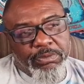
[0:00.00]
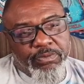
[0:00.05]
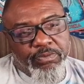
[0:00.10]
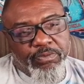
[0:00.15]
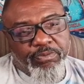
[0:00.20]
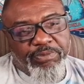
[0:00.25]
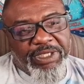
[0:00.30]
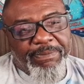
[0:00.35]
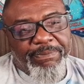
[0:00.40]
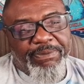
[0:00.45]

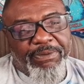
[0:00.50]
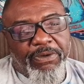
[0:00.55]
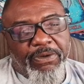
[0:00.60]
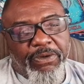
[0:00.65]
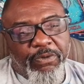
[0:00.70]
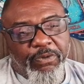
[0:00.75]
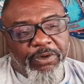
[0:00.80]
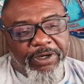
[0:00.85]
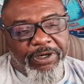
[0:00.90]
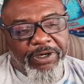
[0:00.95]
People are
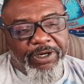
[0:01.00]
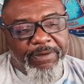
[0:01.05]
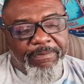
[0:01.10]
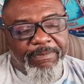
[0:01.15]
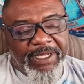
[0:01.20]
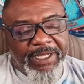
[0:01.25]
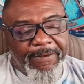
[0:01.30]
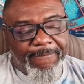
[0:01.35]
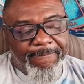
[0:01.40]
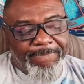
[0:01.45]
worried
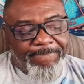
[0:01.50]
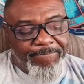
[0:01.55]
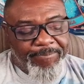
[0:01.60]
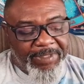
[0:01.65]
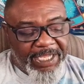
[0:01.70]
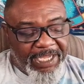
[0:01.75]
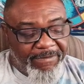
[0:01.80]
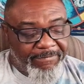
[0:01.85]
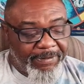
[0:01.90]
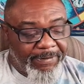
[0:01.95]
about
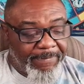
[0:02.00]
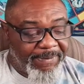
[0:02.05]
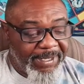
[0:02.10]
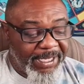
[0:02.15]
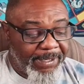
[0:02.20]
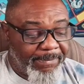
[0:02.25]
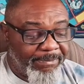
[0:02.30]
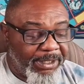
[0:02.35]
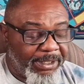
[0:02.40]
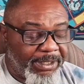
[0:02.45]
having to pay
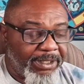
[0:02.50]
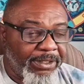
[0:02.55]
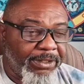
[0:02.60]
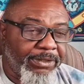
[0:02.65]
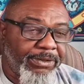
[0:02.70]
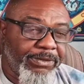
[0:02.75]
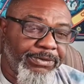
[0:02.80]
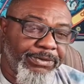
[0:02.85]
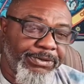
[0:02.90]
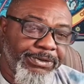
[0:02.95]

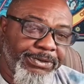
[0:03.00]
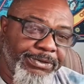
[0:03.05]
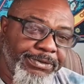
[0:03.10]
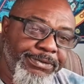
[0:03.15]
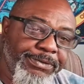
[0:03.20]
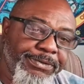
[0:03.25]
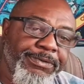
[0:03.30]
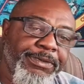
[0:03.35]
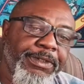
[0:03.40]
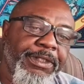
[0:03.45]
bills,
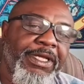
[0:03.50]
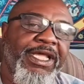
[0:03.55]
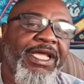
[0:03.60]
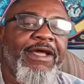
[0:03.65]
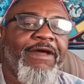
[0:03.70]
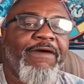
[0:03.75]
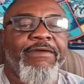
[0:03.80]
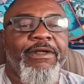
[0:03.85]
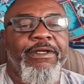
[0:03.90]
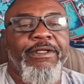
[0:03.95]

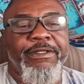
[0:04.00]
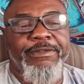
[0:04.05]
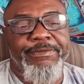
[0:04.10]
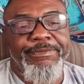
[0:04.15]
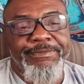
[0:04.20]
having to